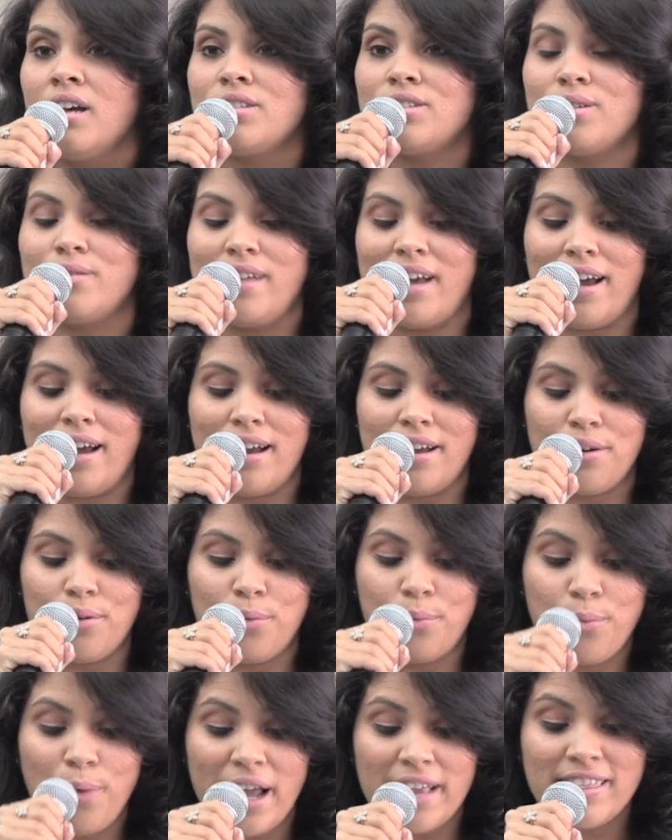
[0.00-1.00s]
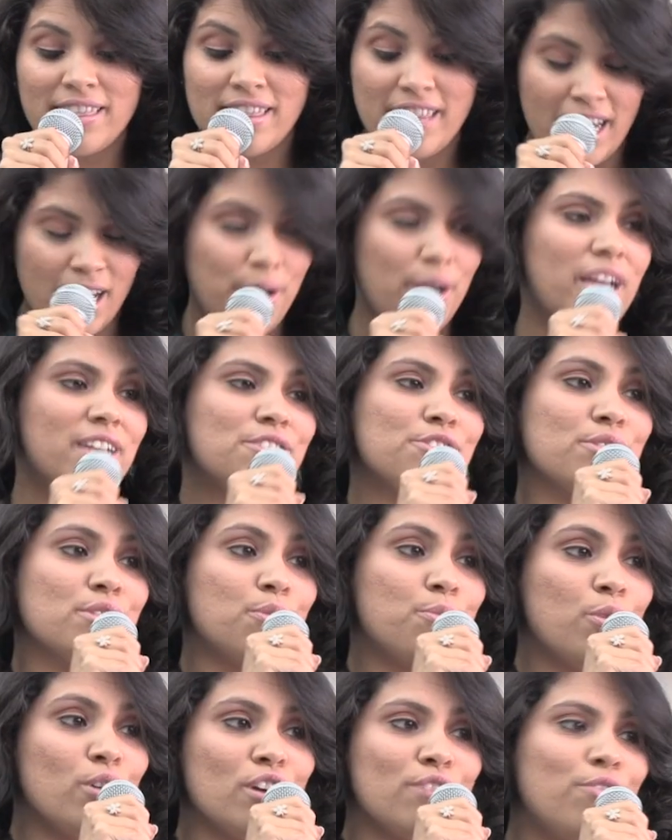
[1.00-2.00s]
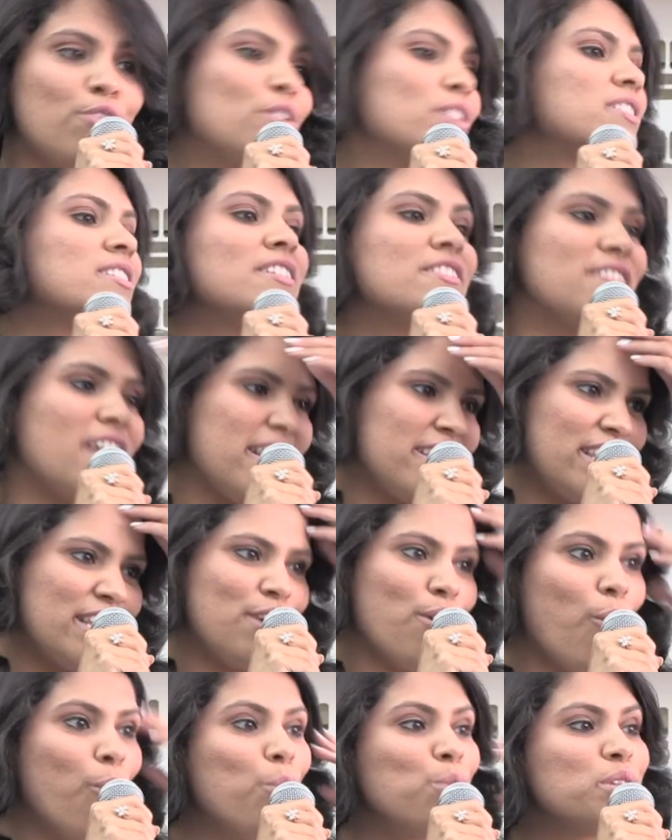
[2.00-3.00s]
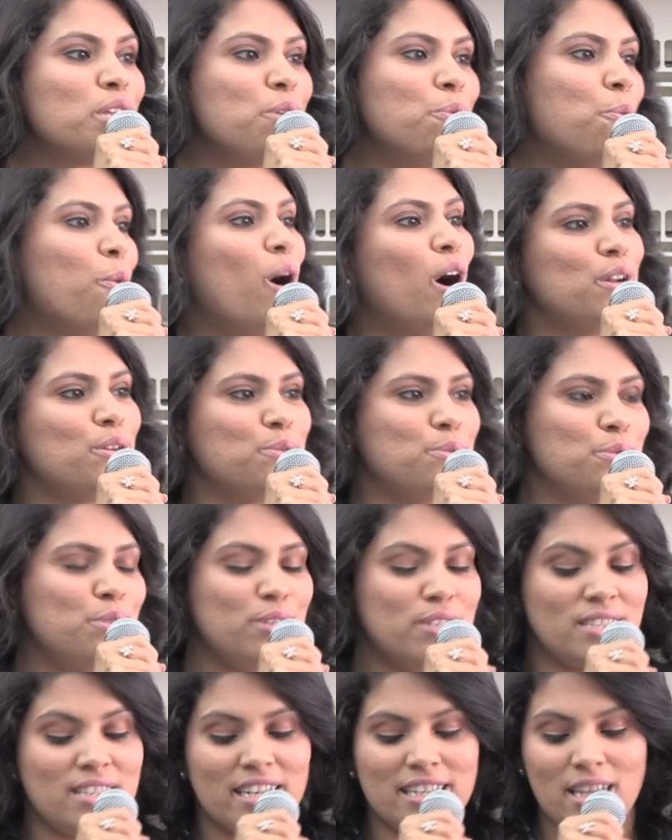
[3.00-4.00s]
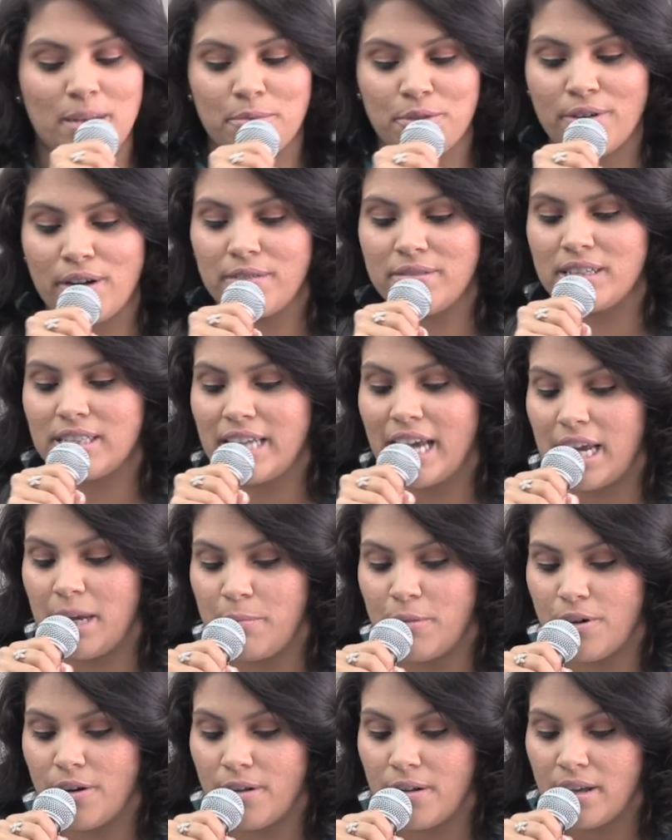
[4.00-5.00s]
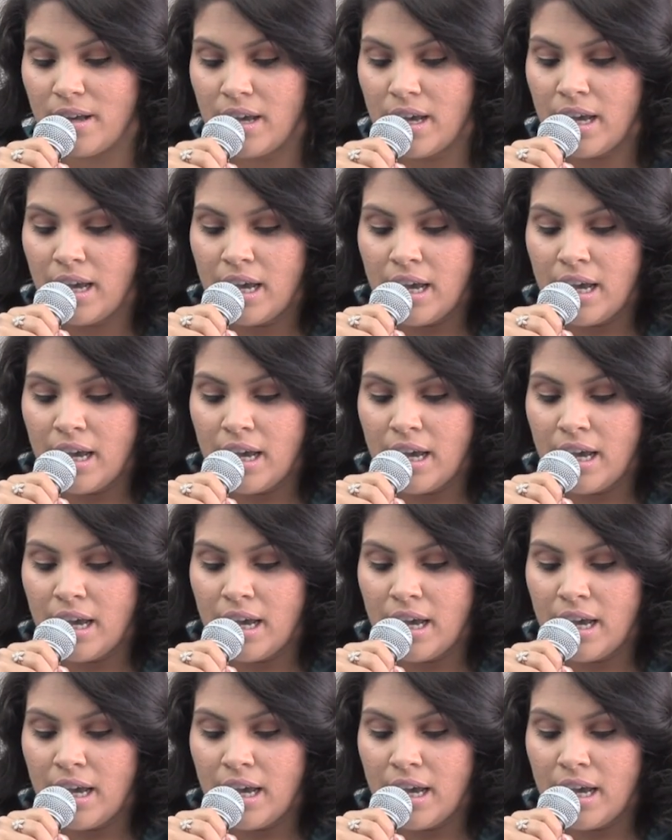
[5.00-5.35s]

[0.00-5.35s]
so that when they enter the workforce, they're not the only one who looks like them around the table.